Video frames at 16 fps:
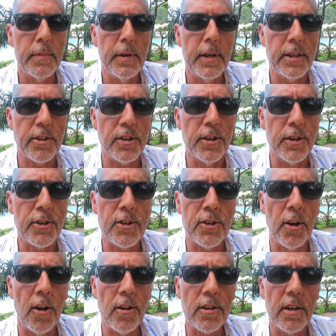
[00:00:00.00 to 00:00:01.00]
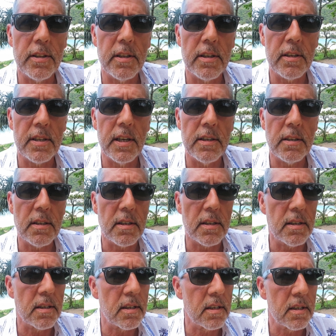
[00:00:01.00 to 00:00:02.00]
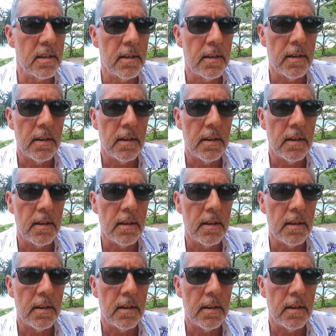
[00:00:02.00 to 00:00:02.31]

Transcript: It's an assault on the senses.